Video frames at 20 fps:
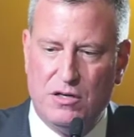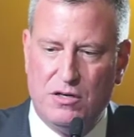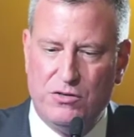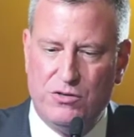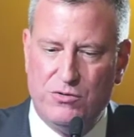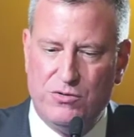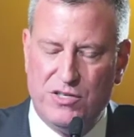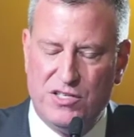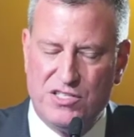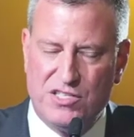
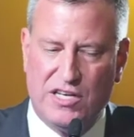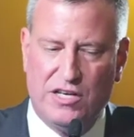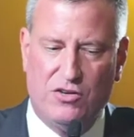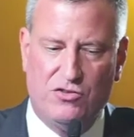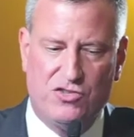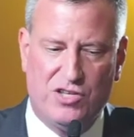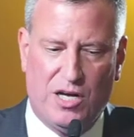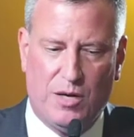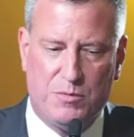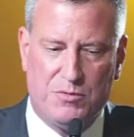
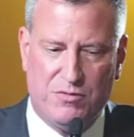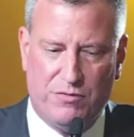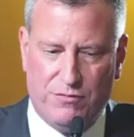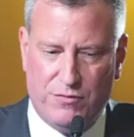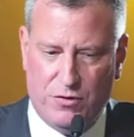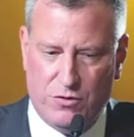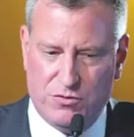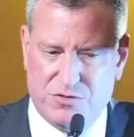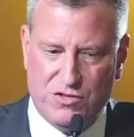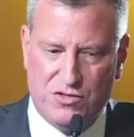union-scale jobs for
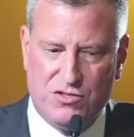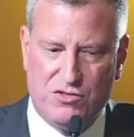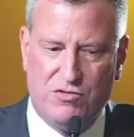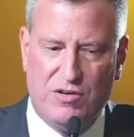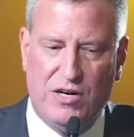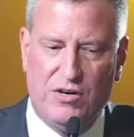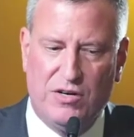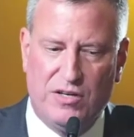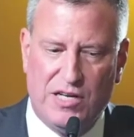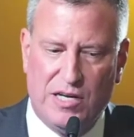folks in
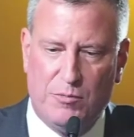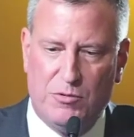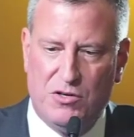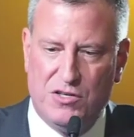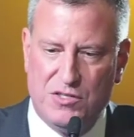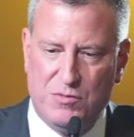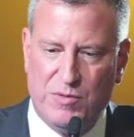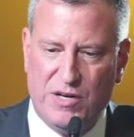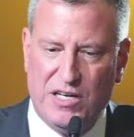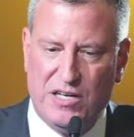surrounding
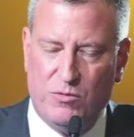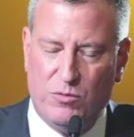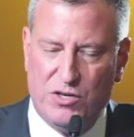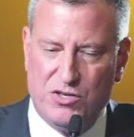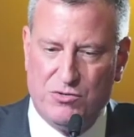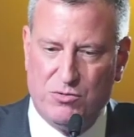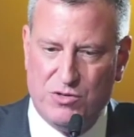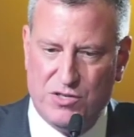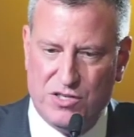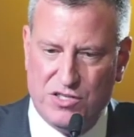neighborhoods, many of
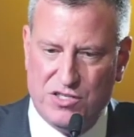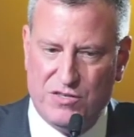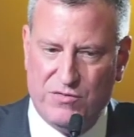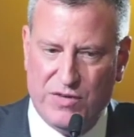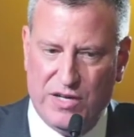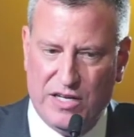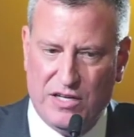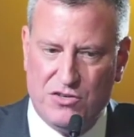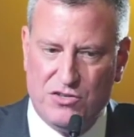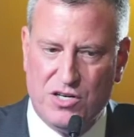which were
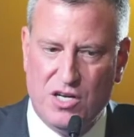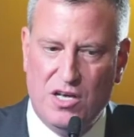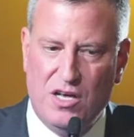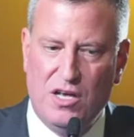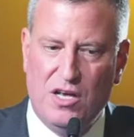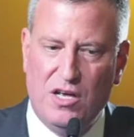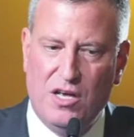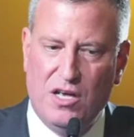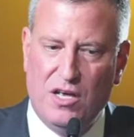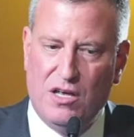disadvantaged,
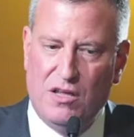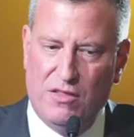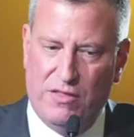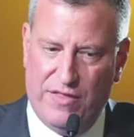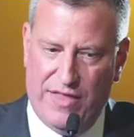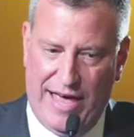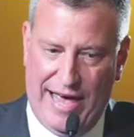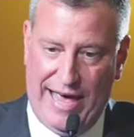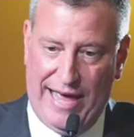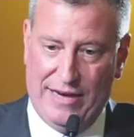
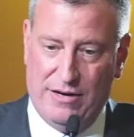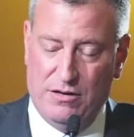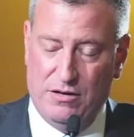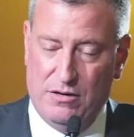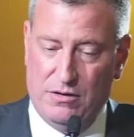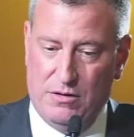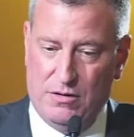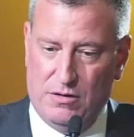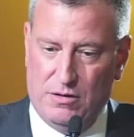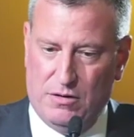
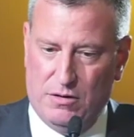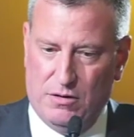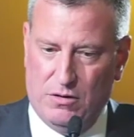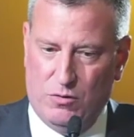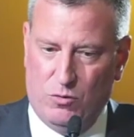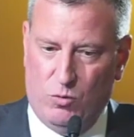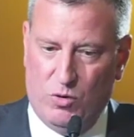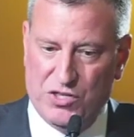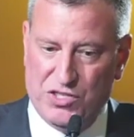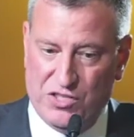
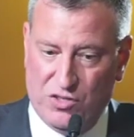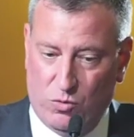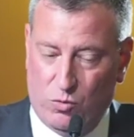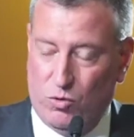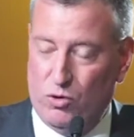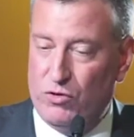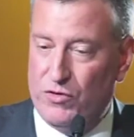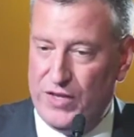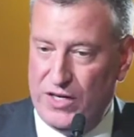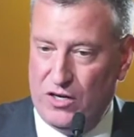that was the
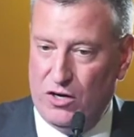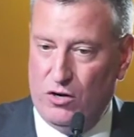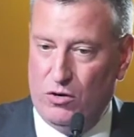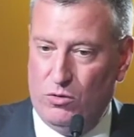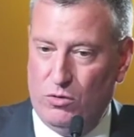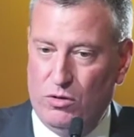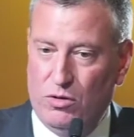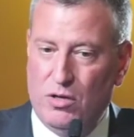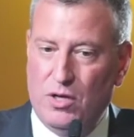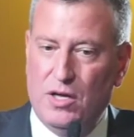worthy
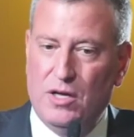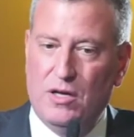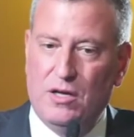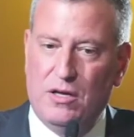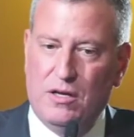goal.